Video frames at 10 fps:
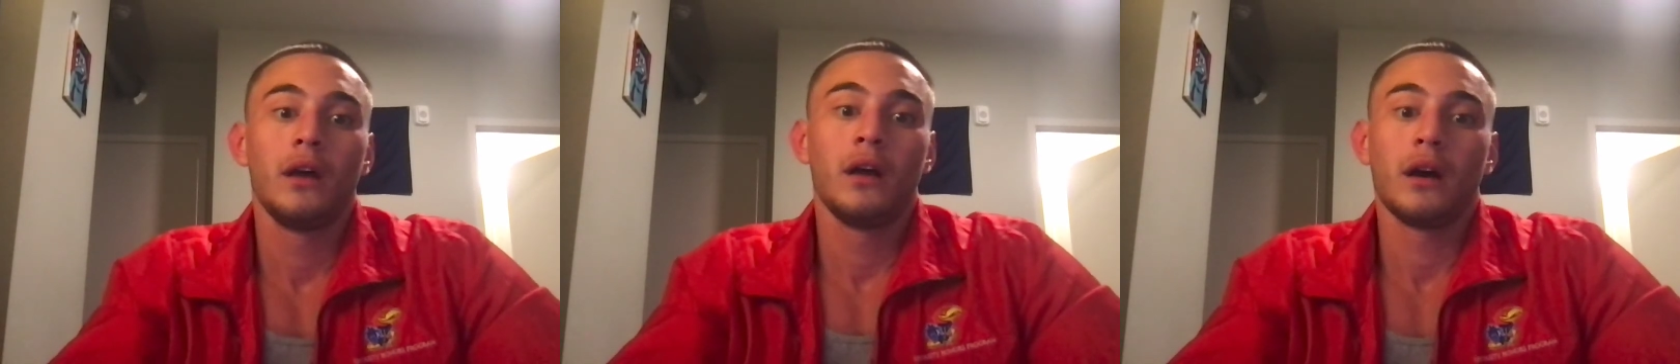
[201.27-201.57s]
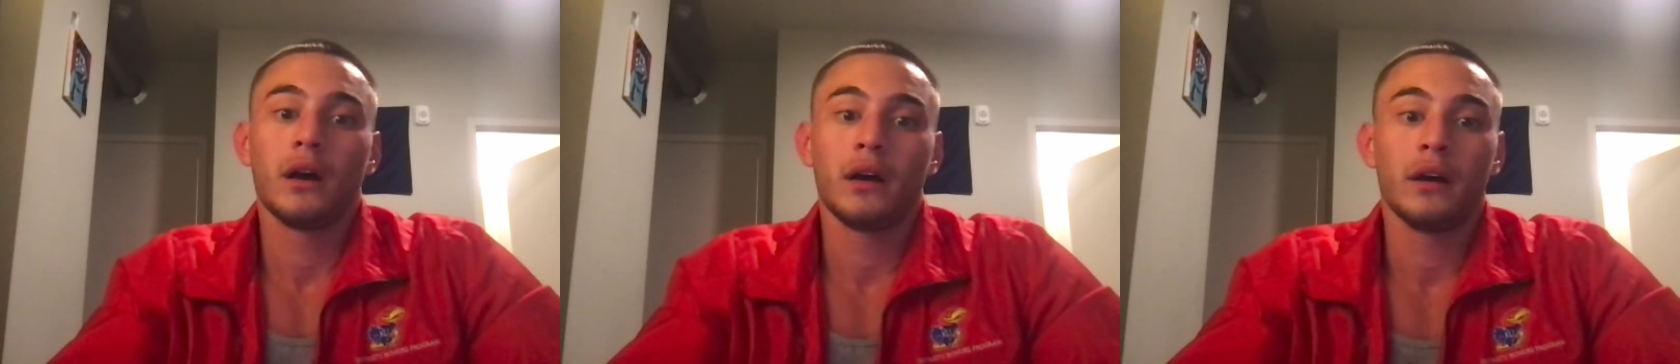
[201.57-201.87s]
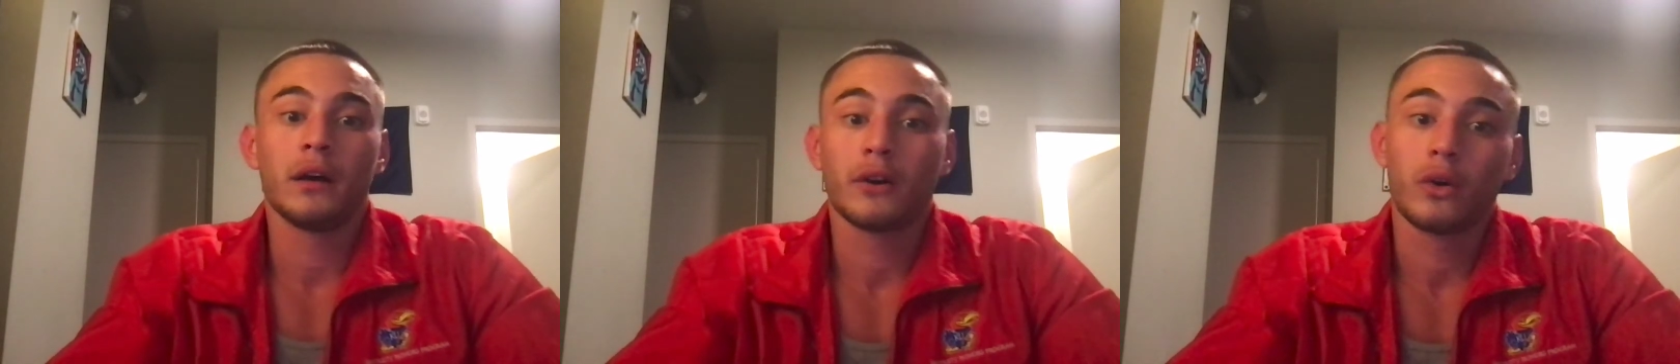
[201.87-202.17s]

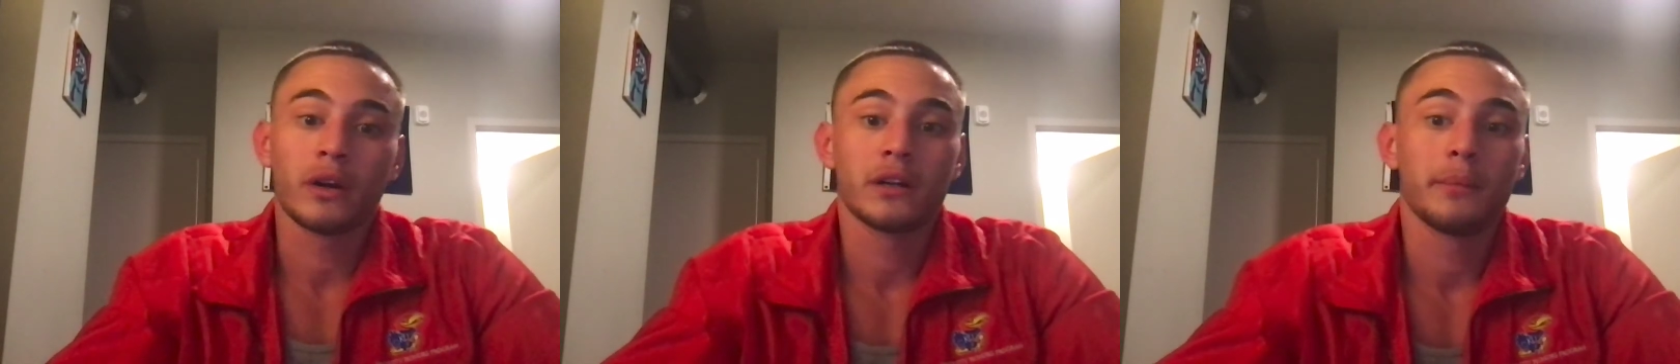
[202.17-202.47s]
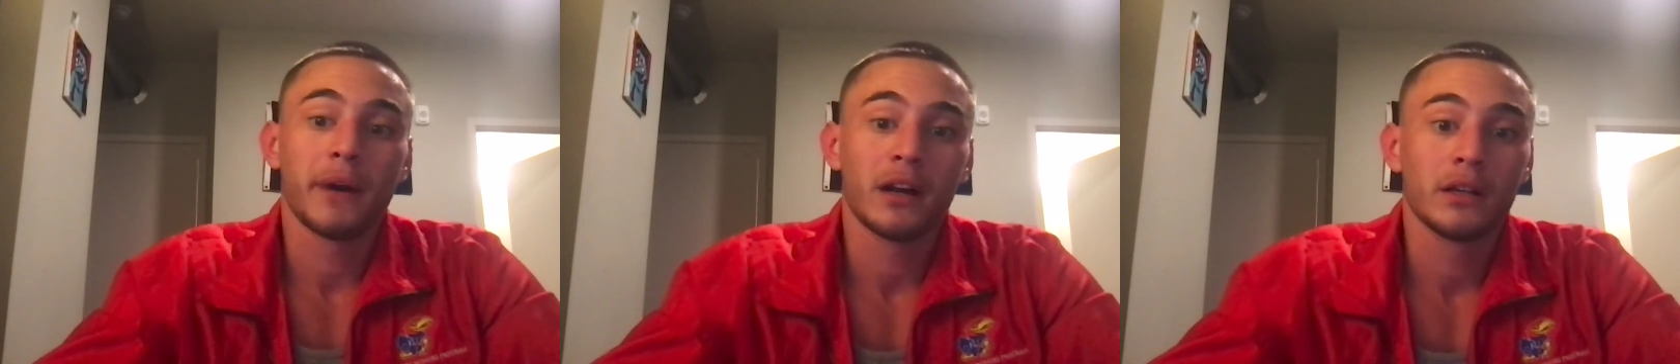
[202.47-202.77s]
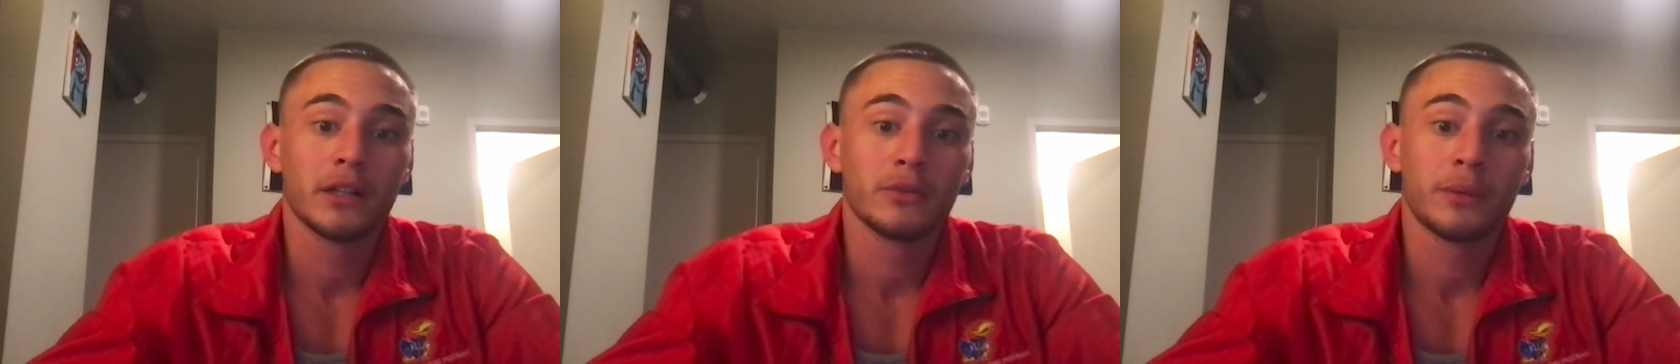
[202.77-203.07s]
According to
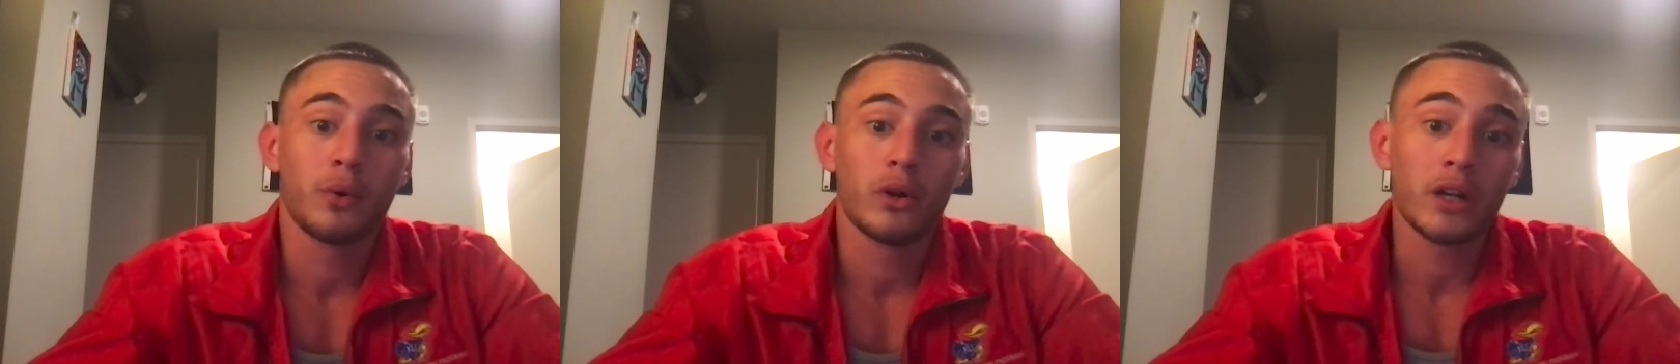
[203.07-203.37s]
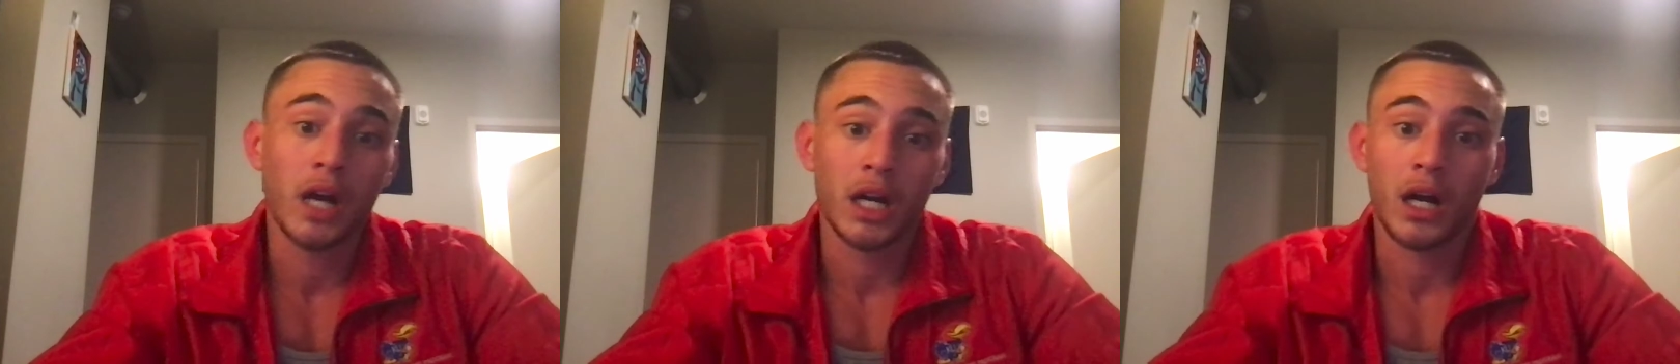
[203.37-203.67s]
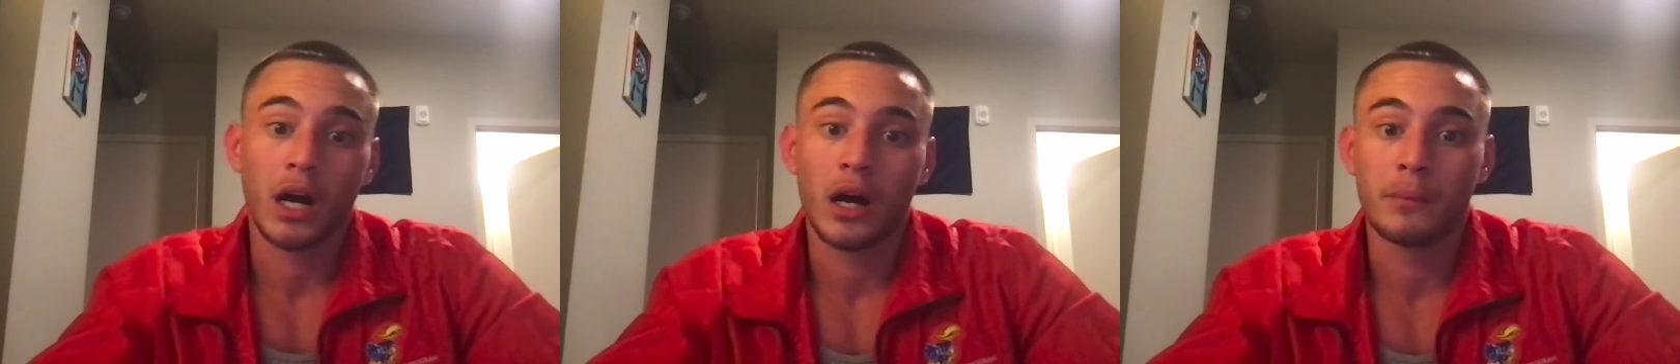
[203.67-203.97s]

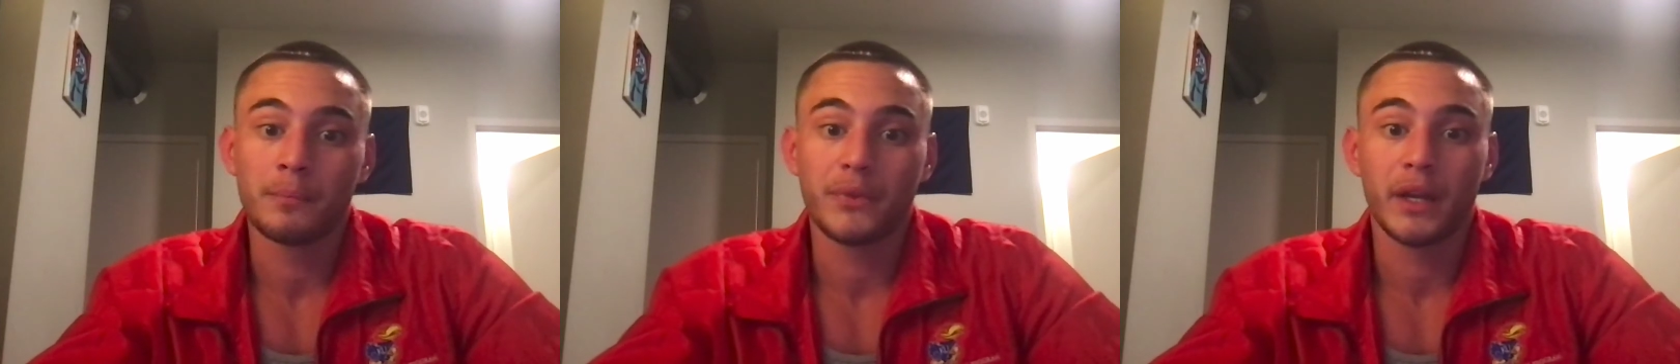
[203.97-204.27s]
MarylandReporter.com,